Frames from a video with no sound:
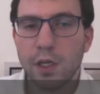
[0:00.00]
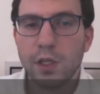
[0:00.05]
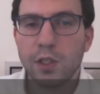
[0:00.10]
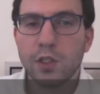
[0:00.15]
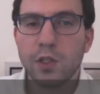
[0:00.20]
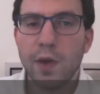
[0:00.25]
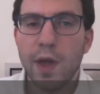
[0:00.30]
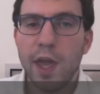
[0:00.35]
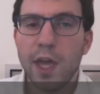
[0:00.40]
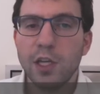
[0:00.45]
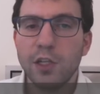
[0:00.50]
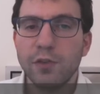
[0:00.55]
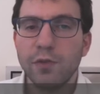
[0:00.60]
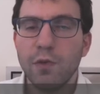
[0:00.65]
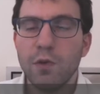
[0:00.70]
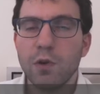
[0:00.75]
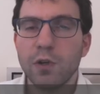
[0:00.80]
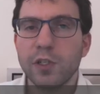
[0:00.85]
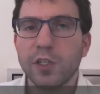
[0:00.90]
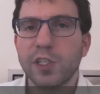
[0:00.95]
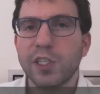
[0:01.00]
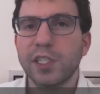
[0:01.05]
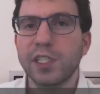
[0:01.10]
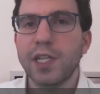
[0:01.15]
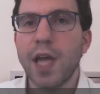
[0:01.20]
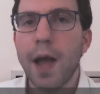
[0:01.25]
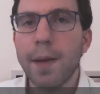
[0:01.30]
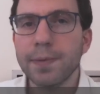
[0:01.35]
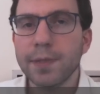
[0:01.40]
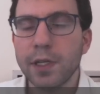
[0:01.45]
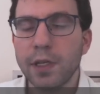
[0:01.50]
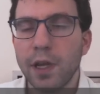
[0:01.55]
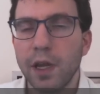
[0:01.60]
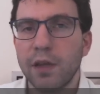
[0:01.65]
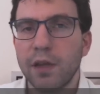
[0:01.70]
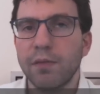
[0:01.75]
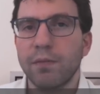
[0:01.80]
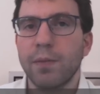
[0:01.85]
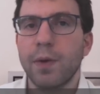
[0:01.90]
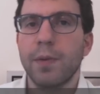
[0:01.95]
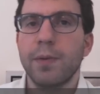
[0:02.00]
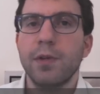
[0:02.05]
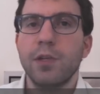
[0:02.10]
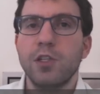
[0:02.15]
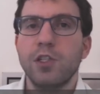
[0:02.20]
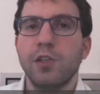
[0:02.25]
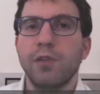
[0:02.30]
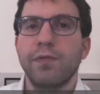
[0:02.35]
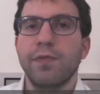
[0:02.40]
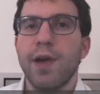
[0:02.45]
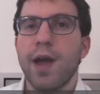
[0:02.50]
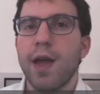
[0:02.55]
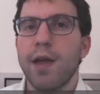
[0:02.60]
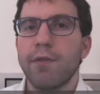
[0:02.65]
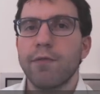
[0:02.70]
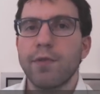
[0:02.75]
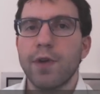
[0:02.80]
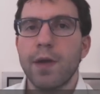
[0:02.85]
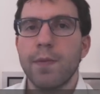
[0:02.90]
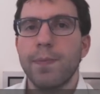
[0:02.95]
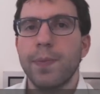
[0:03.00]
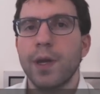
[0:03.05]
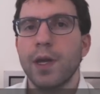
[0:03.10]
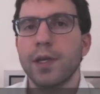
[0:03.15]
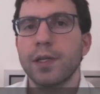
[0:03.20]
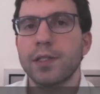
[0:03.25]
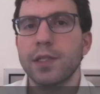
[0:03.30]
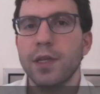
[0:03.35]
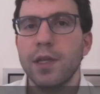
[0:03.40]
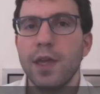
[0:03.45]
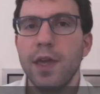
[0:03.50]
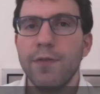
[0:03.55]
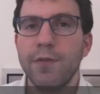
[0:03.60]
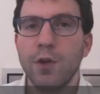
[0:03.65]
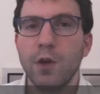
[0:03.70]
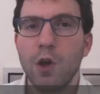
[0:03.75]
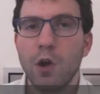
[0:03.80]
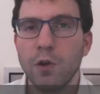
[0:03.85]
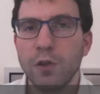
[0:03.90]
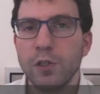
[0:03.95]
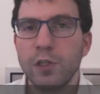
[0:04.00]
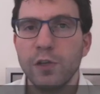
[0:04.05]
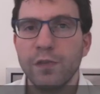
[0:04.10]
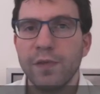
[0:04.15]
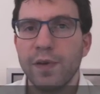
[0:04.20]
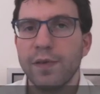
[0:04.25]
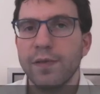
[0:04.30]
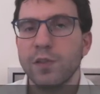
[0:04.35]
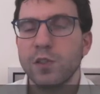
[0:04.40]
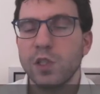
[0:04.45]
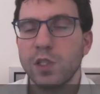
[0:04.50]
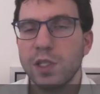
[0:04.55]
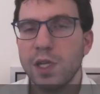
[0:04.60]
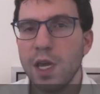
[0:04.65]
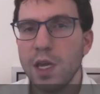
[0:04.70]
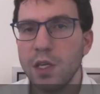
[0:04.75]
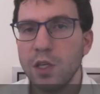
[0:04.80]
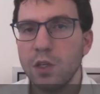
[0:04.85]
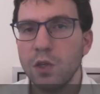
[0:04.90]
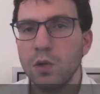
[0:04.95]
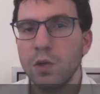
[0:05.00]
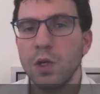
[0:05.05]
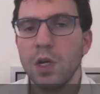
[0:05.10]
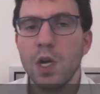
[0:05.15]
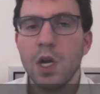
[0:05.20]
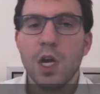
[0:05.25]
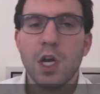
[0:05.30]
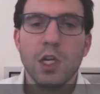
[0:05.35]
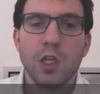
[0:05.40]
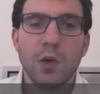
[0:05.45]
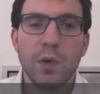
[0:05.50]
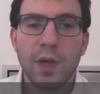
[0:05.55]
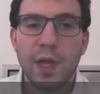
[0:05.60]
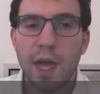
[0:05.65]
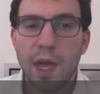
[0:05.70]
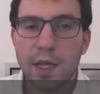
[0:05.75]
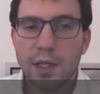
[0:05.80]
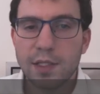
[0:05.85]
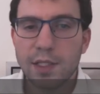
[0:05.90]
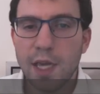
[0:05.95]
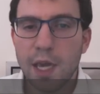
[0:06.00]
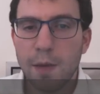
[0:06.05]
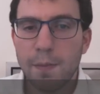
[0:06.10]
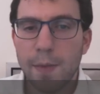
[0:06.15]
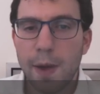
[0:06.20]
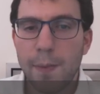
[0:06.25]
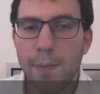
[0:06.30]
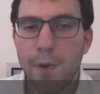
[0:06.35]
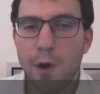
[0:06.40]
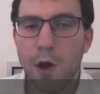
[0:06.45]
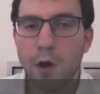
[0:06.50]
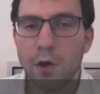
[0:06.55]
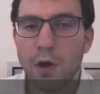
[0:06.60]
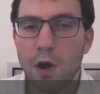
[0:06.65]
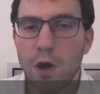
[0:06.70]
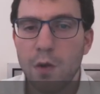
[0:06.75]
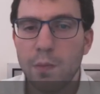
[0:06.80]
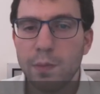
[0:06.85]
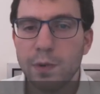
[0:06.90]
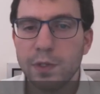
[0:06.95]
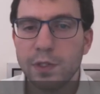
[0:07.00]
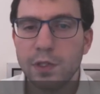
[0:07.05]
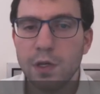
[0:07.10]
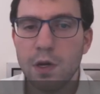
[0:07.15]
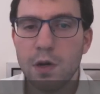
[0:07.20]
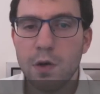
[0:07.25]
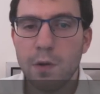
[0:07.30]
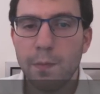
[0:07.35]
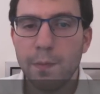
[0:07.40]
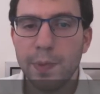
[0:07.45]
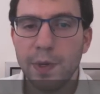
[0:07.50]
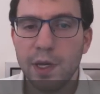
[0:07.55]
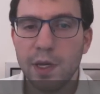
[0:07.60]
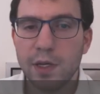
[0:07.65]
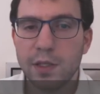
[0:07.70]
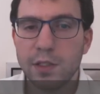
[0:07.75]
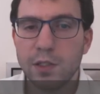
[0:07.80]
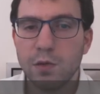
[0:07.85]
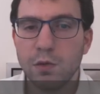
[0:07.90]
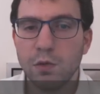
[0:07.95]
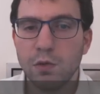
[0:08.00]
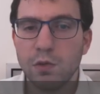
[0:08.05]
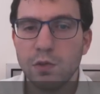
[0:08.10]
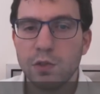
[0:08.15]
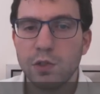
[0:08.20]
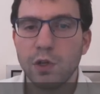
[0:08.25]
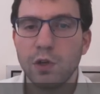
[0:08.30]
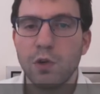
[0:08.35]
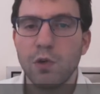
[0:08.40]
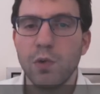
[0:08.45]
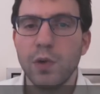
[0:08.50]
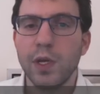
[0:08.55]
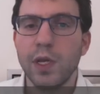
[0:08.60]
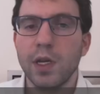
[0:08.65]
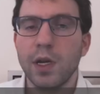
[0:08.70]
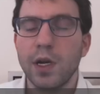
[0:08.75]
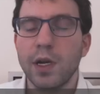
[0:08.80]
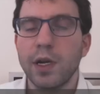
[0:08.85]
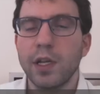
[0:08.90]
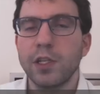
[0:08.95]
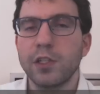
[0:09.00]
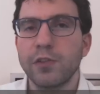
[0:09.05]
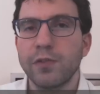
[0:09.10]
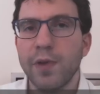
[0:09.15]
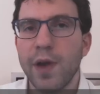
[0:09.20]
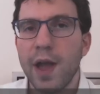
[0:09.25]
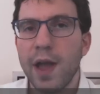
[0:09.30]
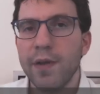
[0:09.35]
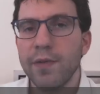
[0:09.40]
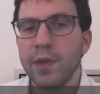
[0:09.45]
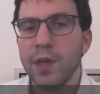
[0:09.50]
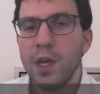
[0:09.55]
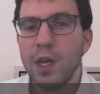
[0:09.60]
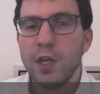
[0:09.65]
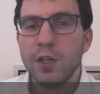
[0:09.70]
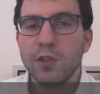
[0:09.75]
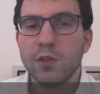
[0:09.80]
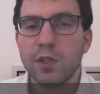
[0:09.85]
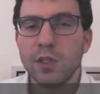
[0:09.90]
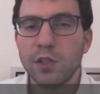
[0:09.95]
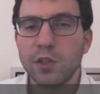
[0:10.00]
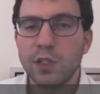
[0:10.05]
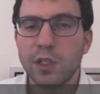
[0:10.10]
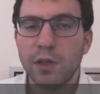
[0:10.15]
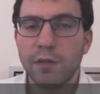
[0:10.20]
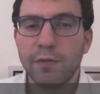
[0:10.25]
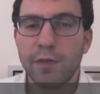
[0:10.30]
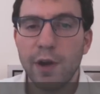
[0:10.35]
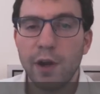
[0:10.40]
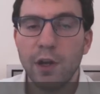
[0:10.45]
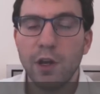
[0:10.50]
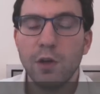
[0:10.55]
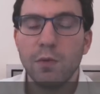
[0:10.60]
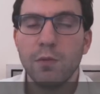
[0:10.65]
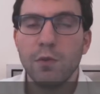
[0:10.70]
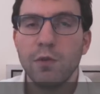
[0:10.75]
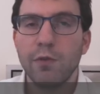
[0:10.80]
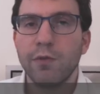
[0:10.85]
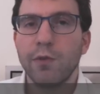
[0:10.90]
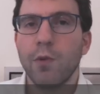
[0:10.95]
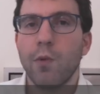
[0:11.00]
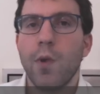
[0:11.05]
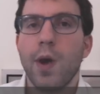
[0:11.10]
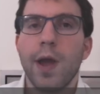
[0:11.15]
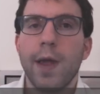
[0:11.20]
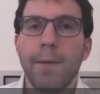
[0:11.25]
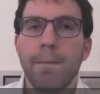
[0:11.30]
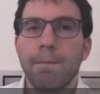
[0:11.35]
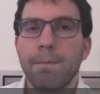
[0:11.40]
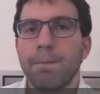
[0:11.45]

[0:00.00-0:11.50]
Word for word: So h four just stops the knight from coming to g five, right? Because if you go to g five, it'll just take you. You can't take my pawn en passant because you lose your queen on h five. So this looks like a very good move for white.